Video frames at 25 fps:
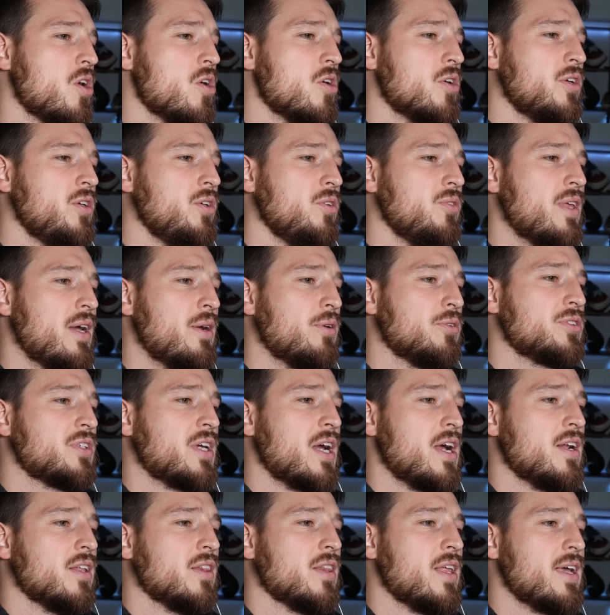could argue that
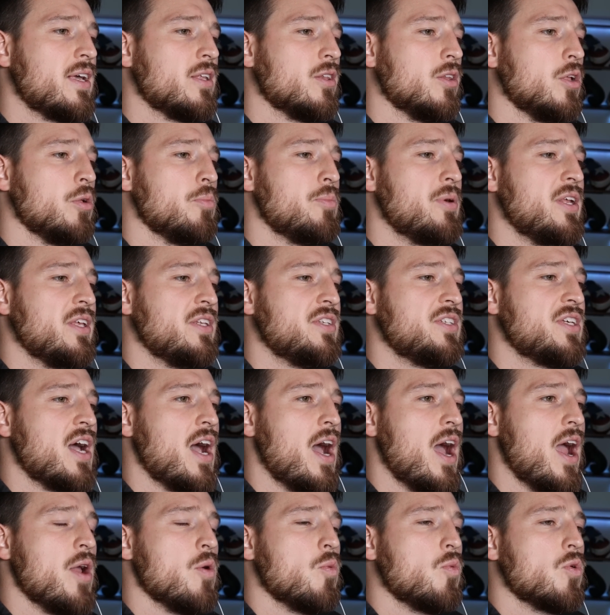was kind of like a little bit of
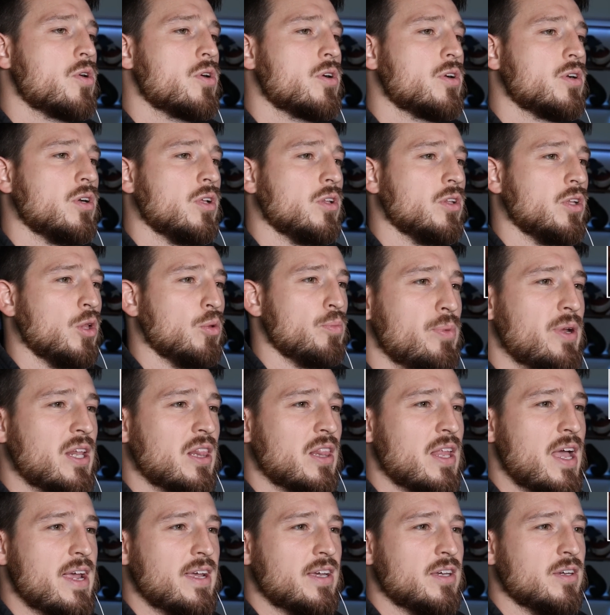tie work, a little
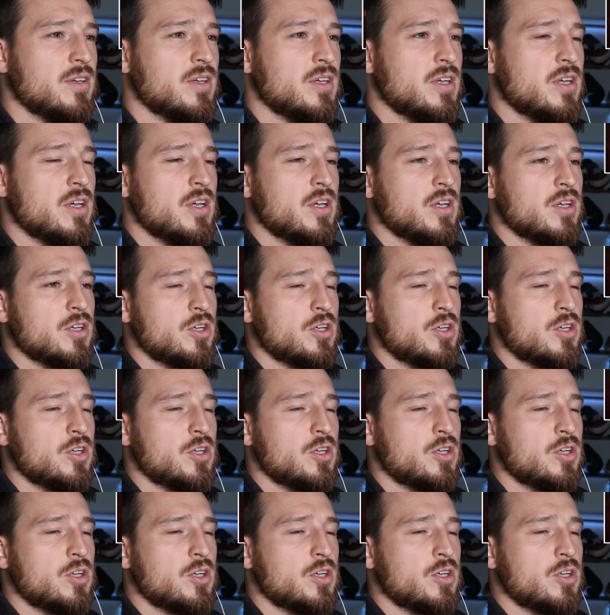bit of like